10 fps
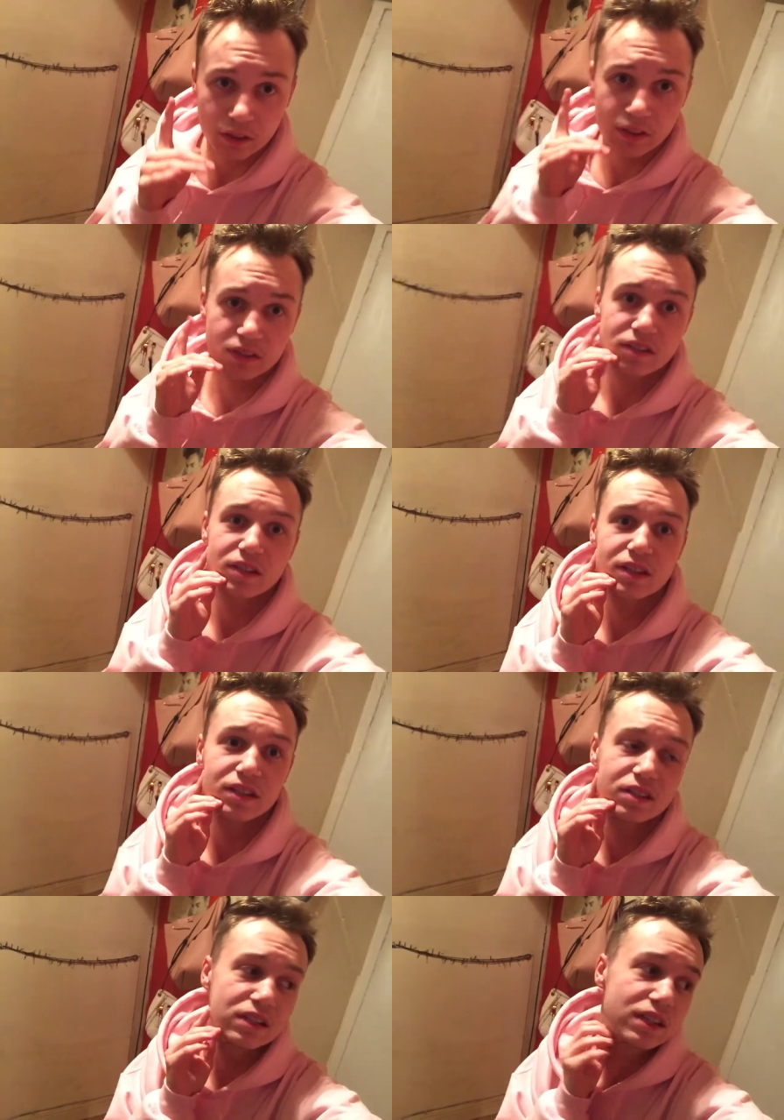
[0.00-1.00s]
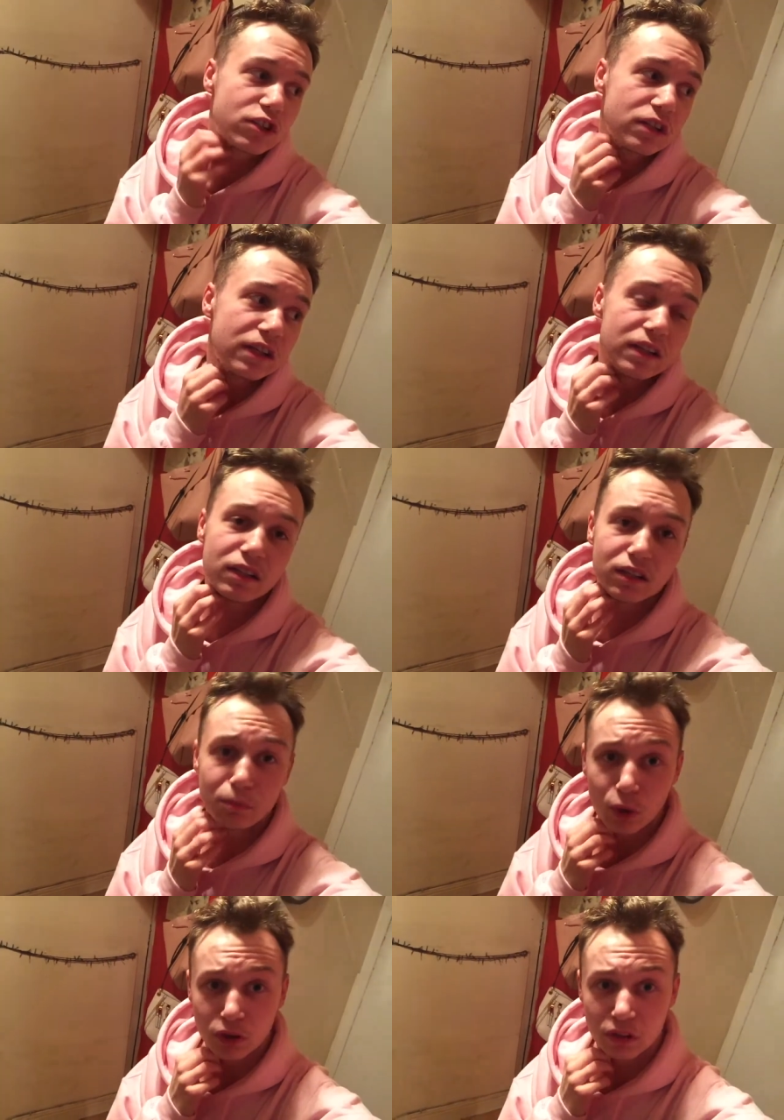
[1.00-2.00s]
this is literally
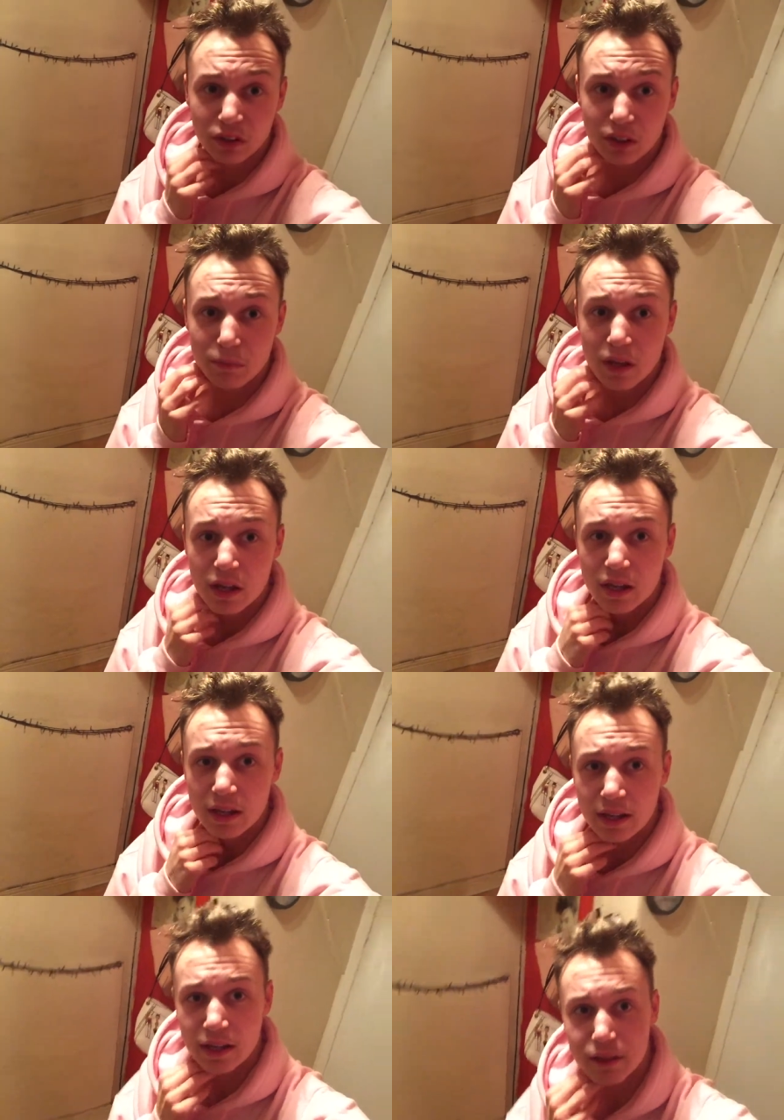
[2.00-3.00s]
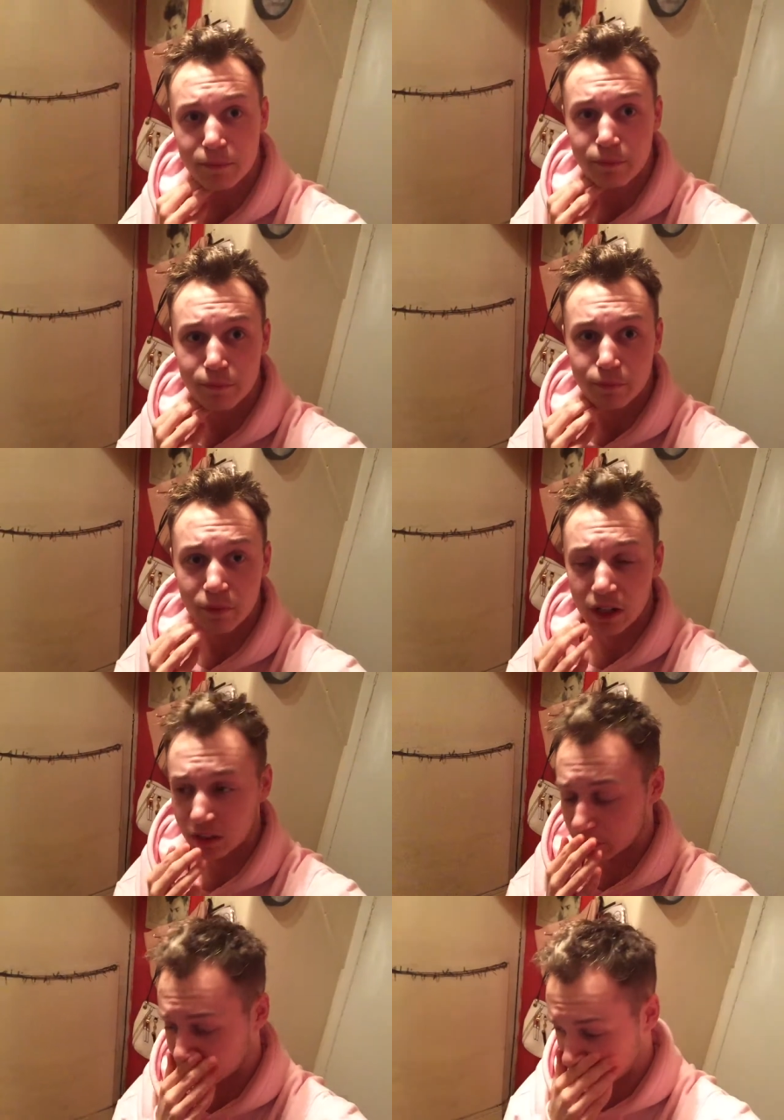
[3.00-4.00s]
the morning time um,
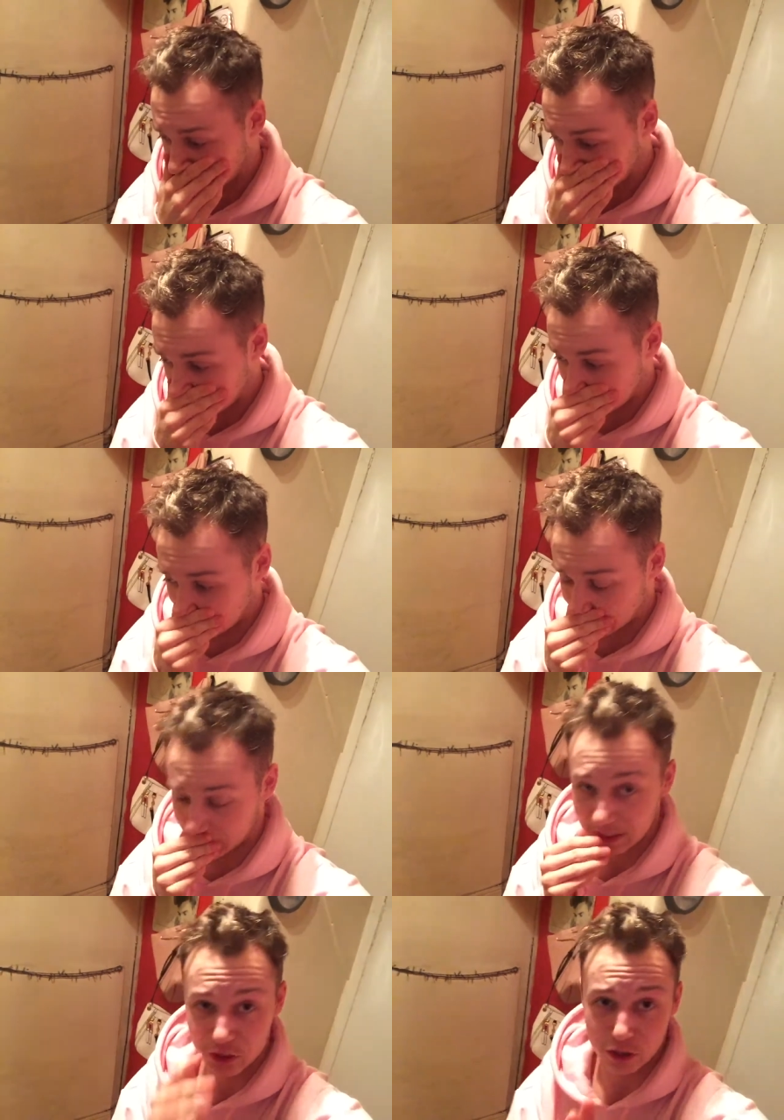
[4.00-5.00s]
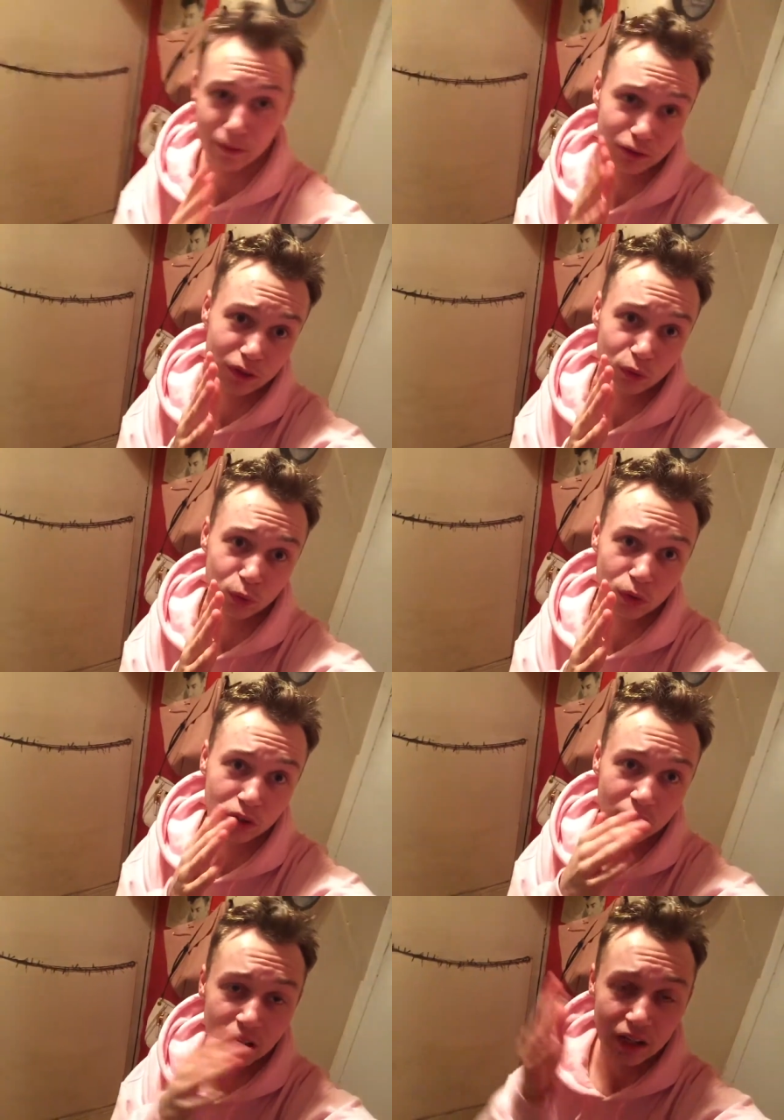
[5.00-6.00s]
and it's Friday and I'm literally had to go to
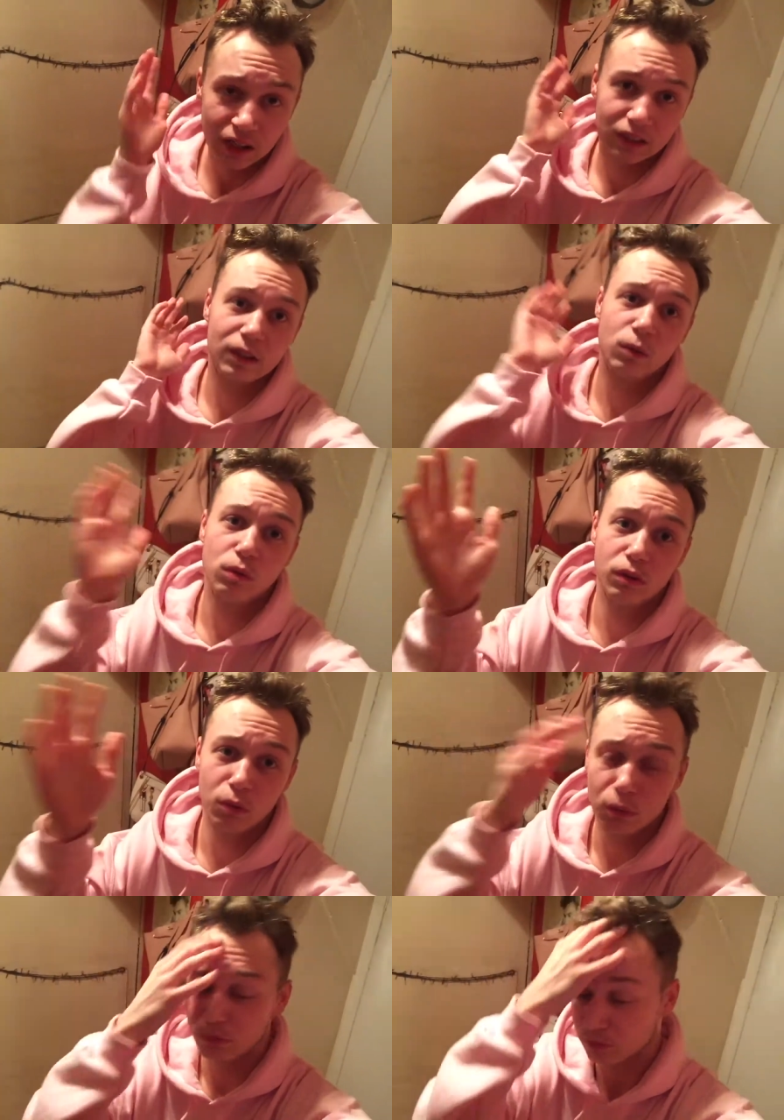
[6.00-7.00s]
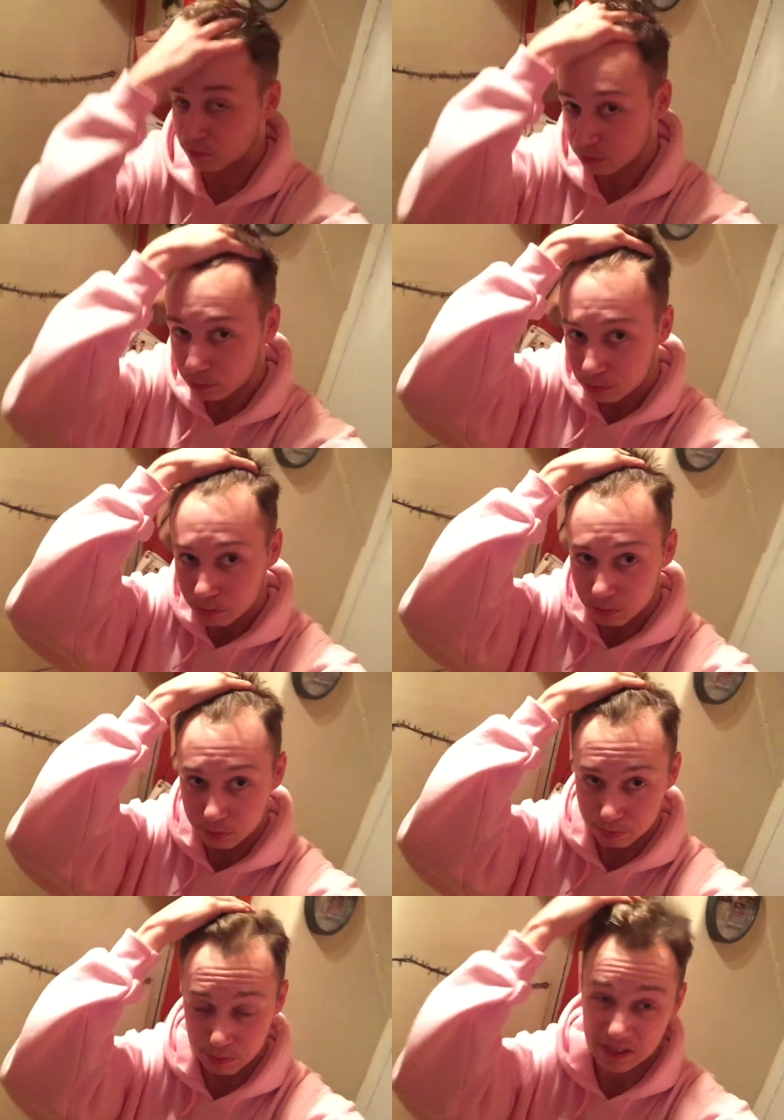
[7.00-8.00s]
work. Now I won't,
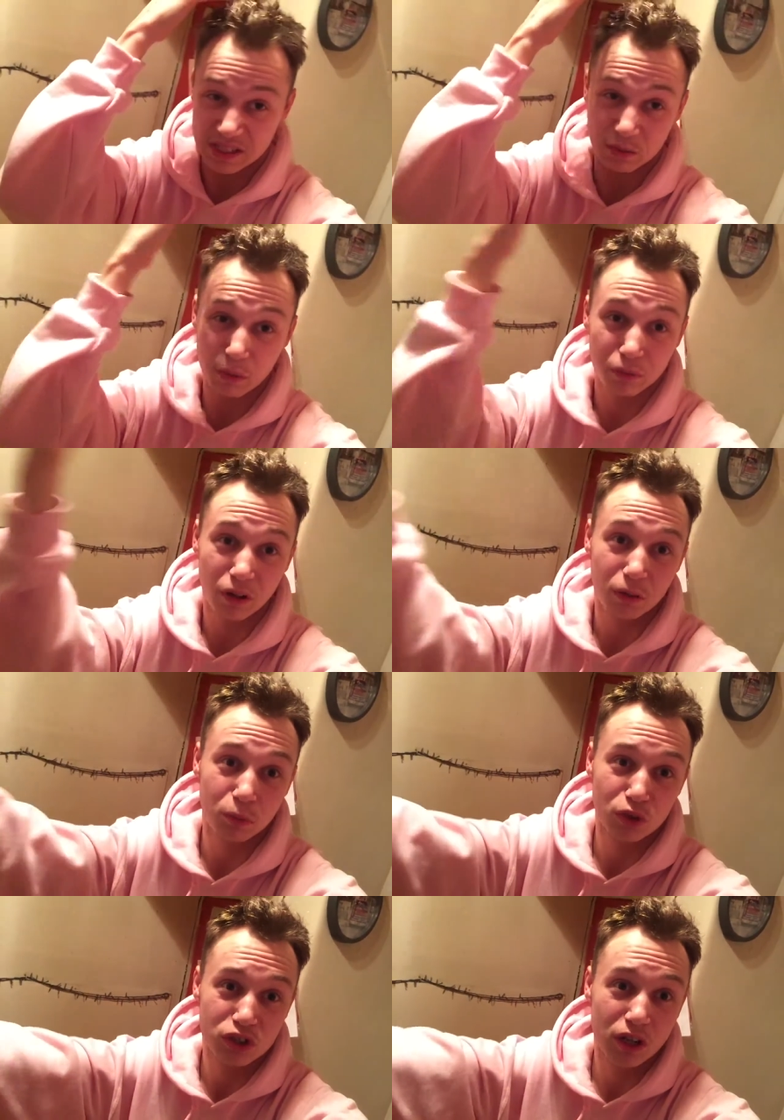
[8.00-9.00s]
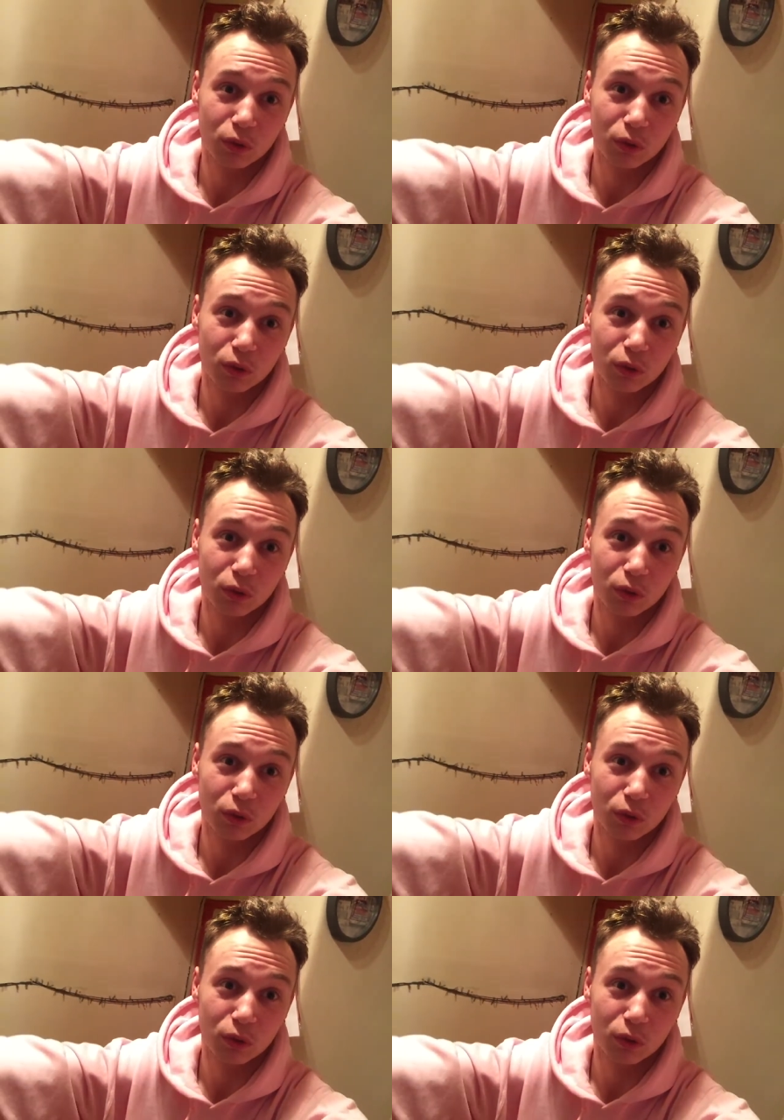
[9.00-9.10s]
basically I won't vlog much